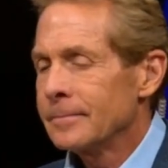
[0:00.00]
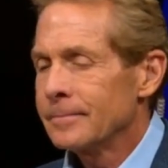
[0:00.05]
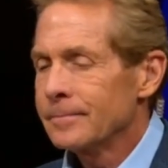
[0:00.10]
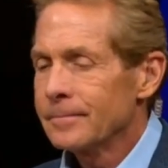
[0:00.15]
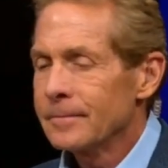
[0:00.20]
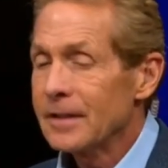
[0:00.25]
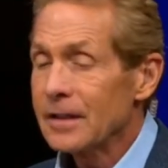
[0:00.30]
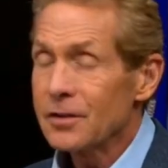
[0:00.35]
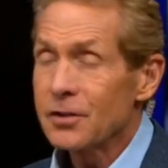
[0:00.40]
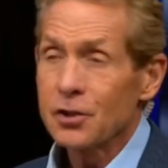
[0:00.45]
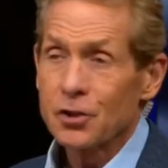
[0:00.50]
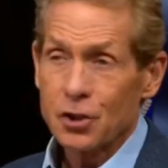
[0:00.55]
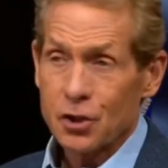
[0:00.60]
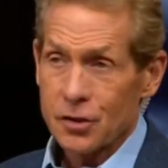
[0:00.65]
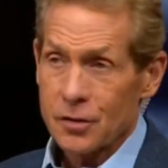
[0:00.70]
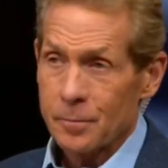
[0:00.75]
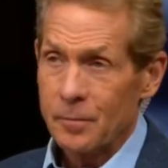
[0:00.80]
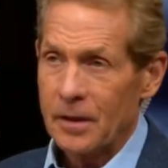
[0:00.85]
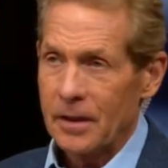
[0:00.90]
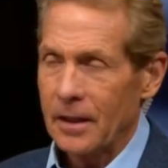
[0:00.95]
this is
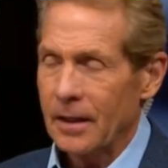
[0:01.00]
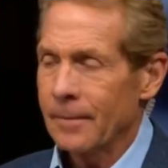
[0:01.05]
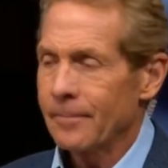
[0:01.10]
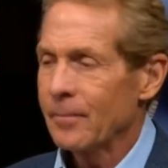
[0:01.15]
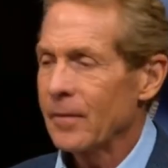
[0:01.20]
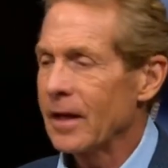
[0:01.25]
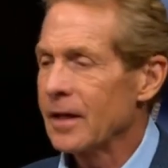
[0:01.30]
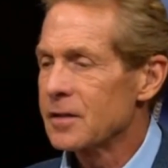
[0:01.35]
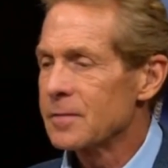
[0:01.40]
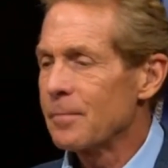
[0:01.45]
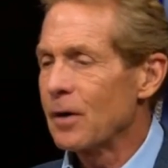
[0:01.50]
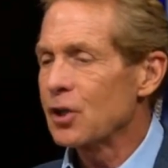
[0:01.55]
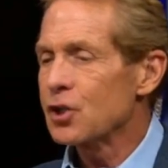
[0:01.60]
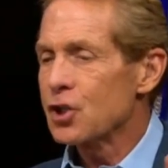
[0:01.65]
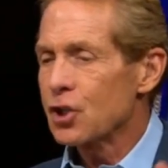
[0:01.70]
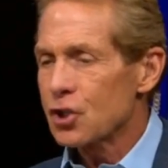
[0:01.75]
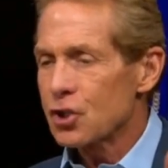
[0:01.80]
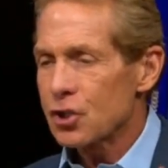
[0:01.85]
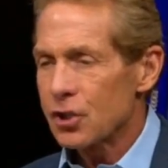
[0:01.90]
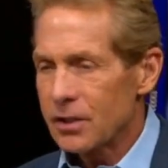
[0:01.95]
just me. As
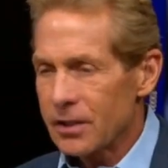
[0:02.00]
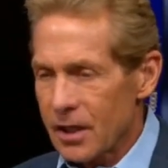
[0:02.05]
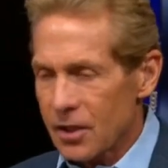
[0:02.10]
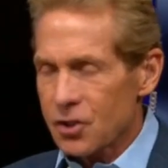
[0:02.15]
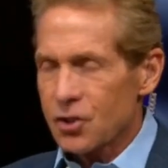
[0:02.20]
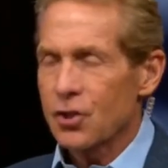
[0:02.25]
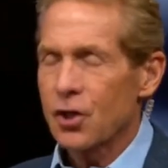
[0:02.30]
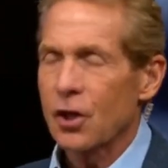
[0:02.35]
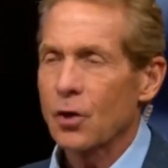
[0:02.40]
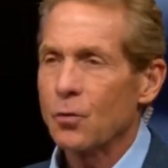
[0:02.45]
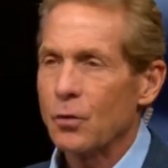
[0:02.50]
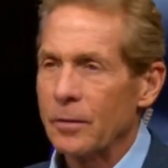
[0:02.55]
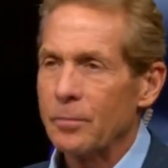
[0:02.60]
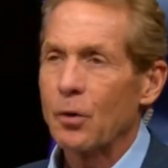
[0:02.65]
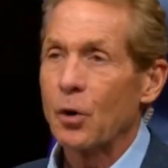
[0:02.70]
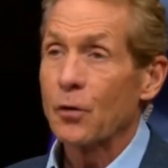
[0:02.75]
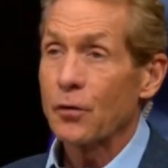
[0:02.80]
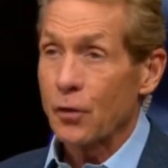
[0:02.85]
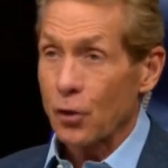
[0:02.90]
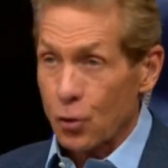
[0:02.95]
much as yesterday we
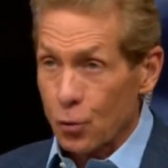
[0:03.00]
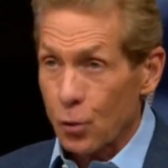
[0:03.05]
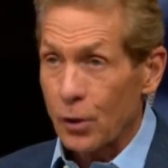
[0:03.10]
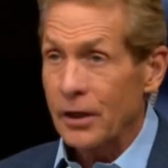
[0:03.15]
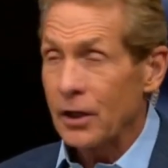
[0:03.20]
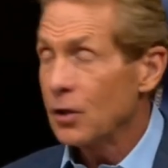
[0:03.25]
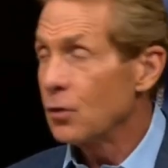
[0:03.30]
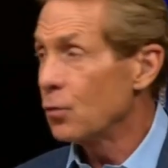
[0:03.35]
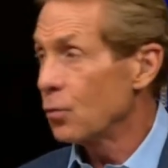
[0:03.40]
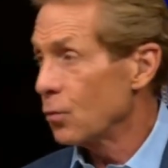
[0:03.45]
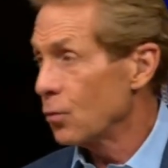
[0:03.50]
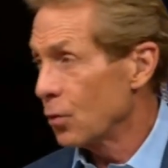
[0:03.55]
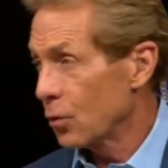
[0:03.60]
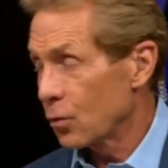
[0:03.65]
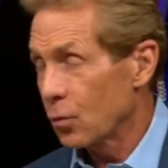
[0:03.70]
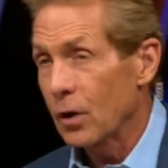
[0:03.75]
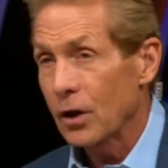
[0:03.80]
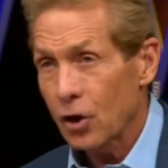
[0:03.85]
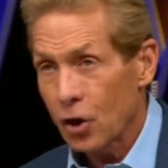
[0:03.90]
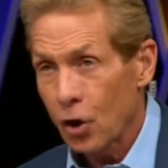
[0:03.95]
both agreed
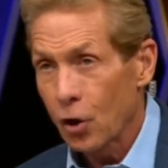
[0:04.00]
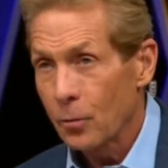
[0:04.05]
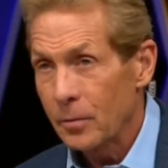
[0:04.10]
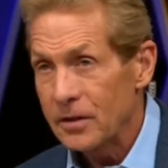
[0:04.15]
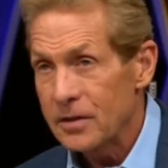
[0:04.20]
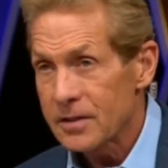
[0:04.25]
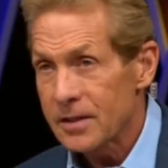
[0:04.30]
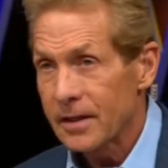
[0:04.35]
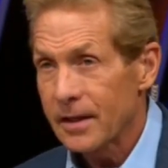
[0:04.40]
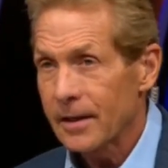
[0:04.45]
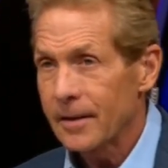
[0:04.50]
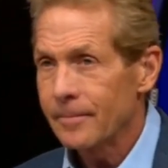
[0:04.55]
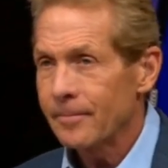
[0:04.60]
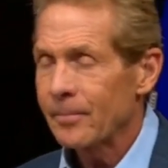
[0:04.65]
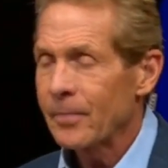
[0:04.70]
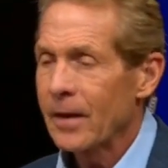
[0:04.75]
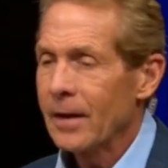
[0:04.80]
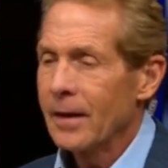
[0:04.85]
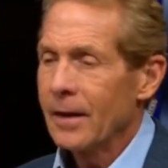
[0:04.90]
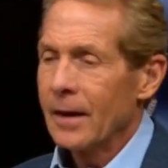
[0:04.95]
with what Kobe said,
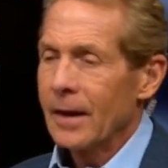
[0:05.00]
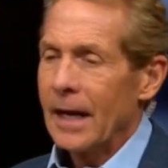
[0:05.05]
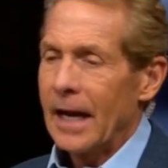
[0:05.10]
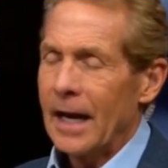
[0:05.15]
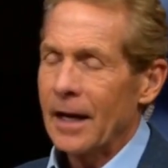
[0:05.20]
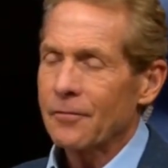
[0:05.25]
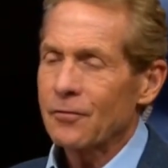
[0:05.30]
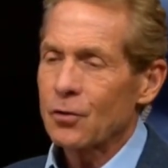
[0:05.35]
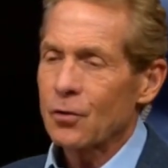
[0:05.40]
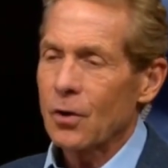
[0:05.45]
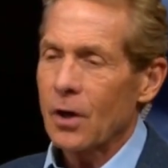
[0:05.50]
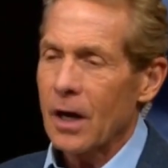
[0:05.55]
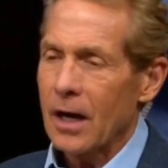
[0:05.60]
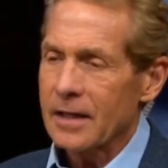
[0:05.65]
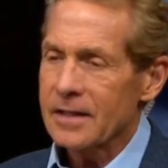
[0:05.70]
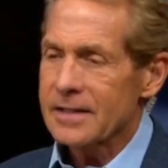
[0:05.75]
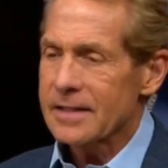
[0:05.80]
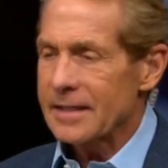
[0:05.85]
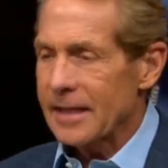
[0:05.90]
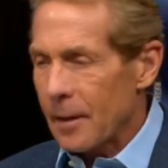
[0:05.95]
yeah. after I
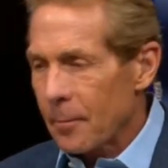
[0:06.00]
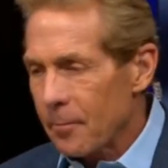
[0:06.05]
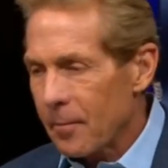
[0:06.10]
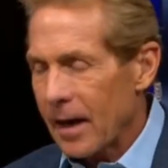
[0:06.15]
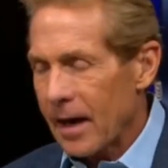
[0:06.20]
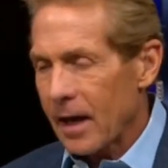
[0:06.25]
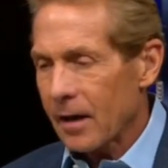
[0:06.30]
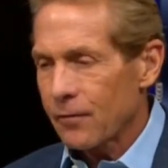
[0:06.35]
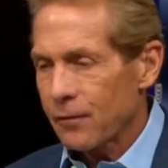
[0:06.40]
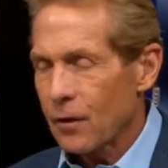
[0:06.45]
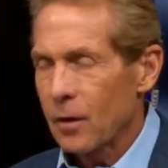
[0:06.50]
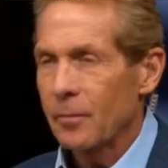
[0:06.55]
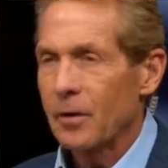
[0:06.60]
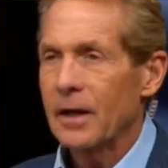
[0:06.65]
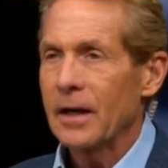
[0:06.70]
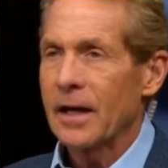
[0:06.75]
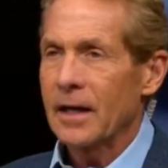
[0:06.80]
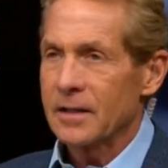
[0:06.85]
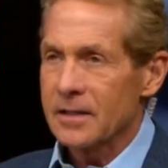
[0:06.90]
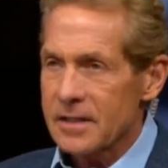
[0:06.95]
stepped back from
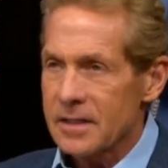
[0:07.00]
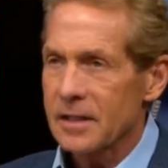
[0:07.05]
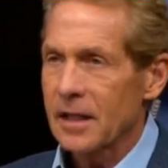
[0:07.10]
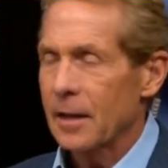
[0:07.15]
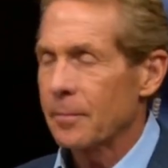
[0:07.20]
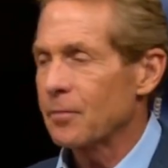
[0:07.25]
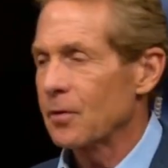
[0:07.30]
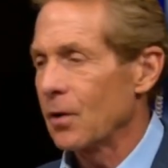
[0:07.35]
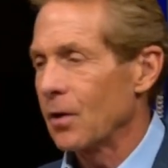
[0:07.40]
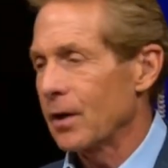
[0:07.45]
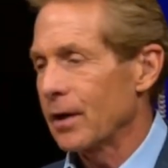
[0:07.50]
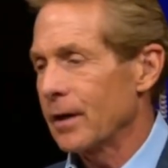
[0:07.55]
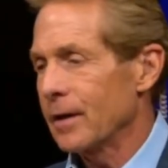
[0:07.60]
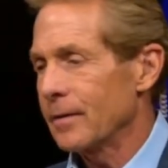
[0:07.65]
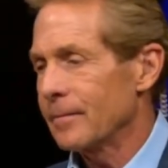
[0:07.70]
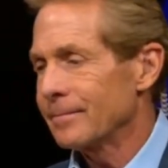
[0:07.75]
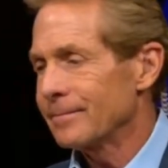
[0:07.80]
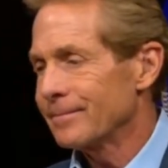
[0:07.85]
it and slept on it,